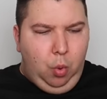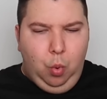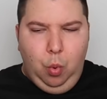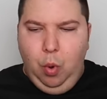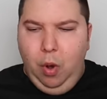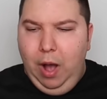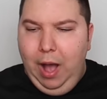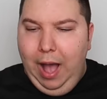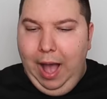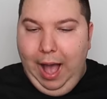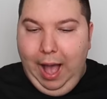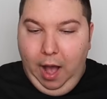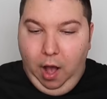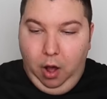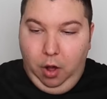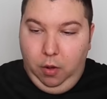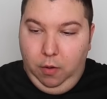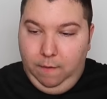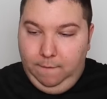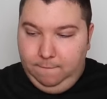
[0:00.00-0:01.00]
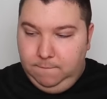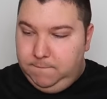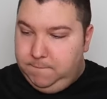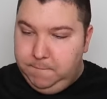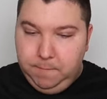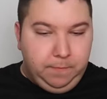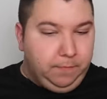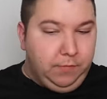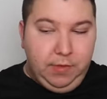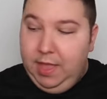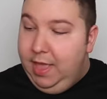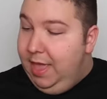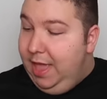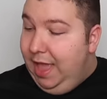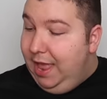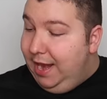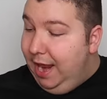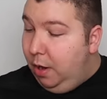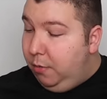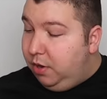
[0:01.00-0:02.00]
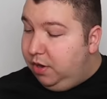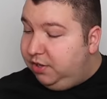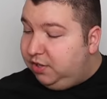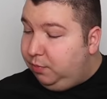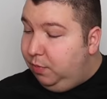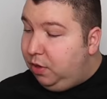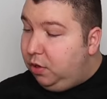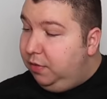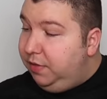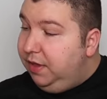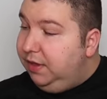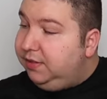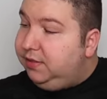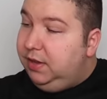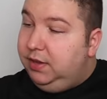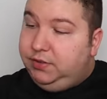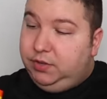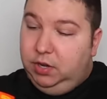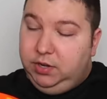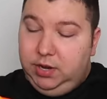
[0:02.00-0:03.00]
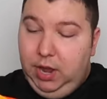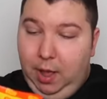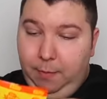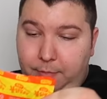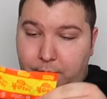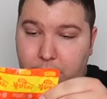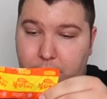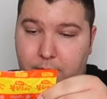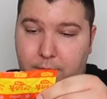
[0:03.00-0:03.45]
Wow. And now we're gonna sprinkle these things on top.